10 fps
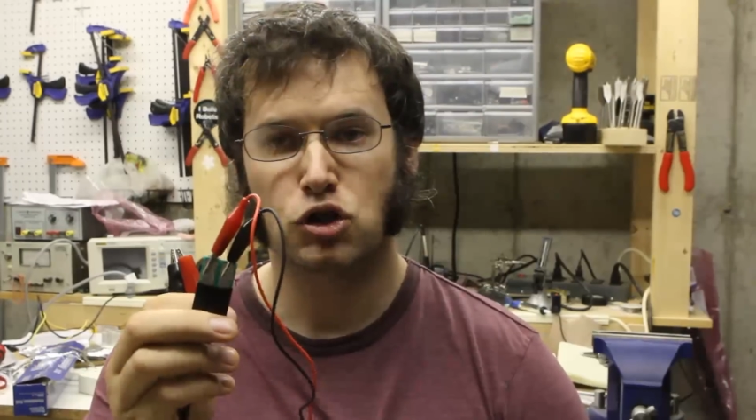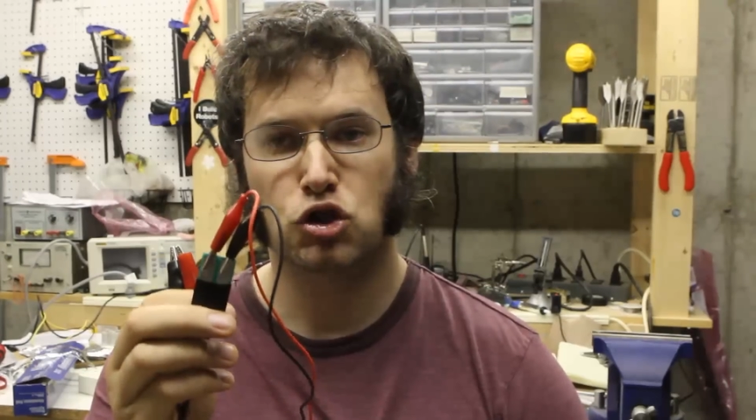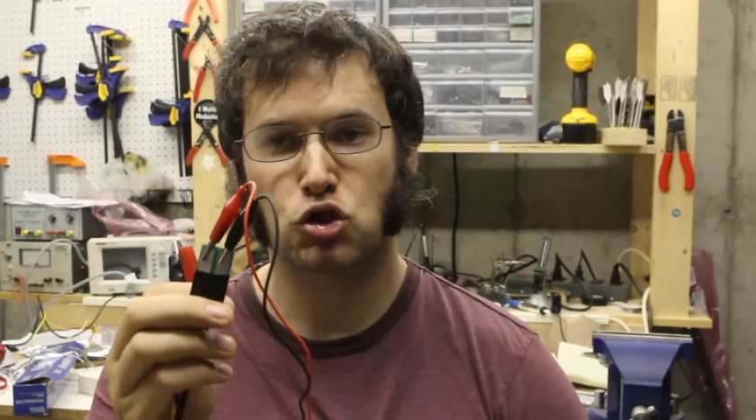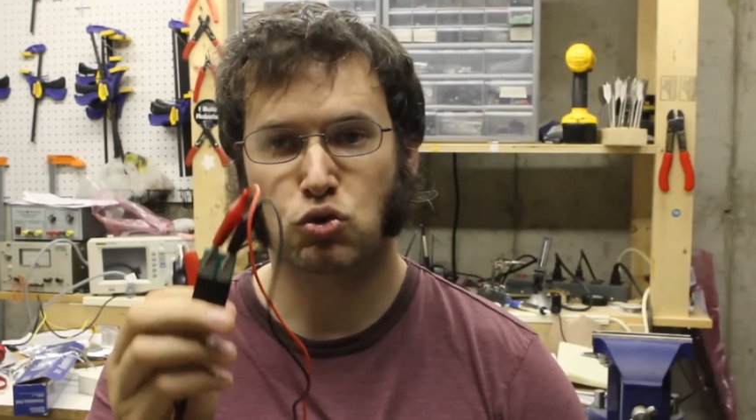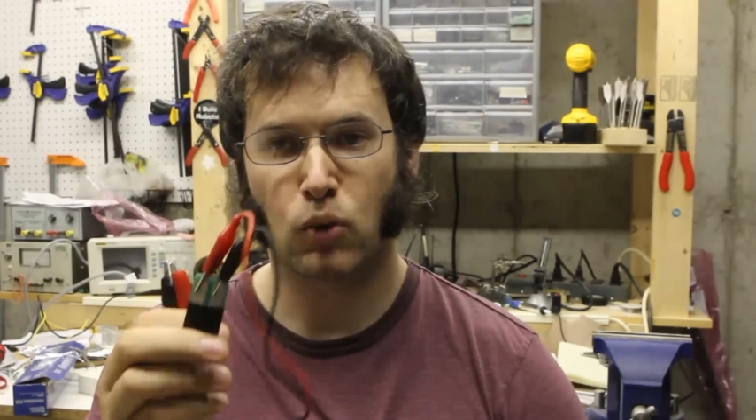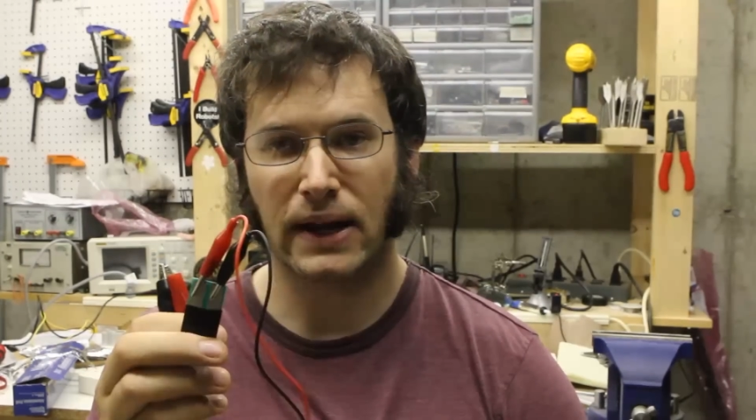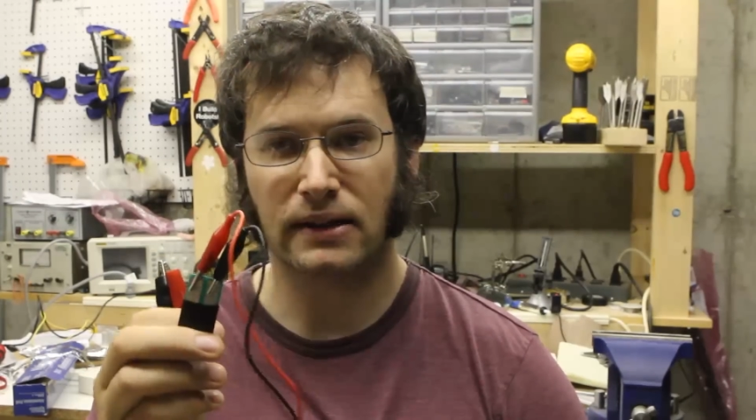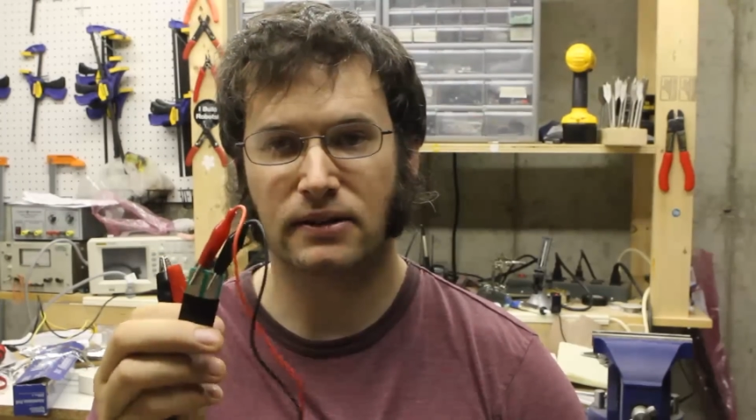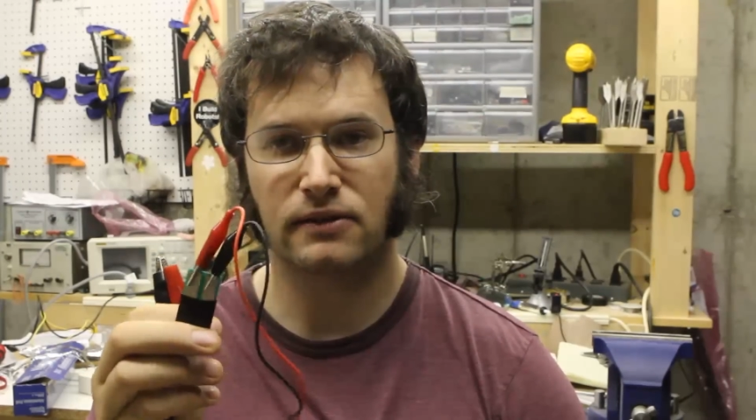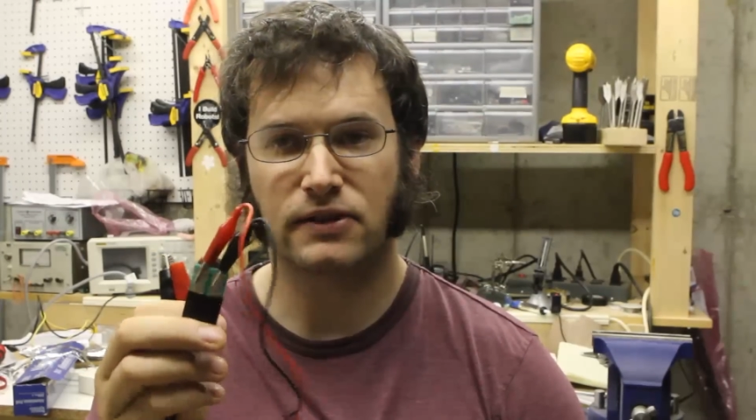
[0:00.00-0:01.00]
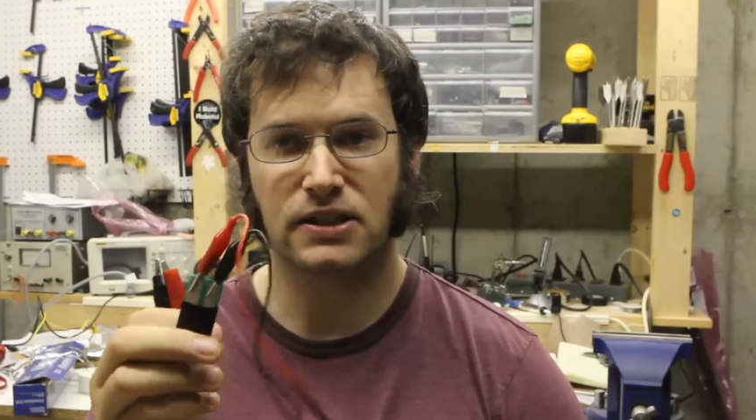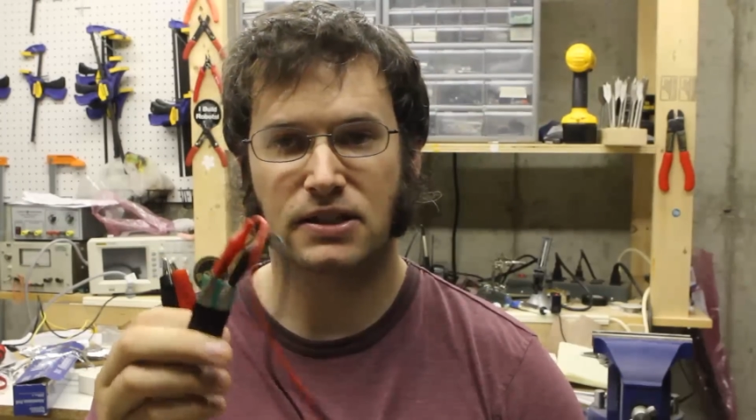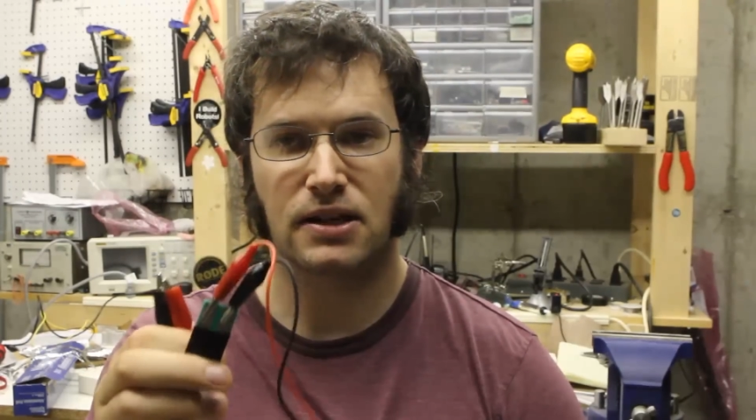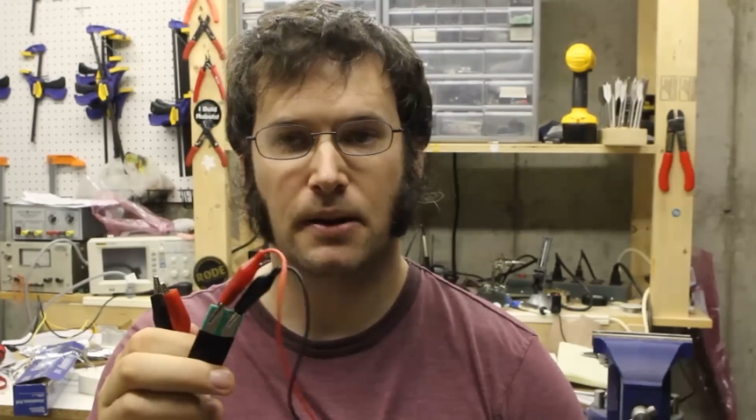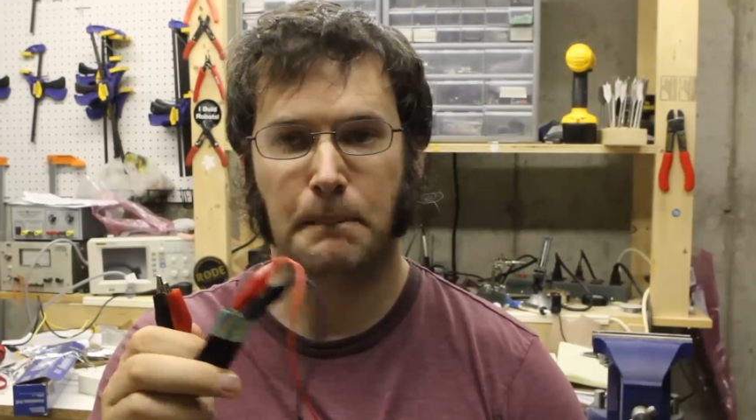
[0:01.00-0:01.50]
strength of
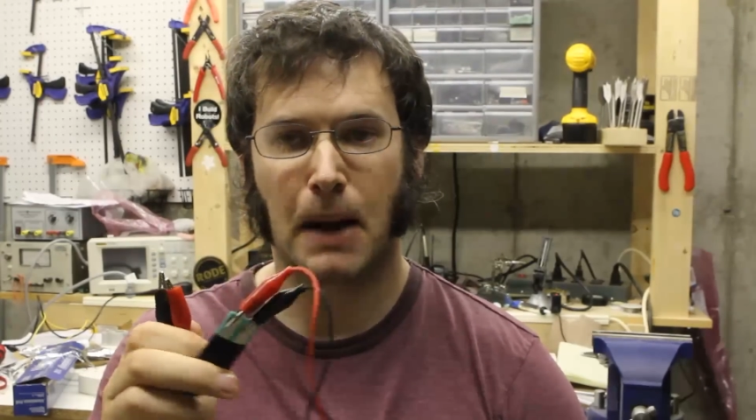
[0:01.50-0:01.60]
this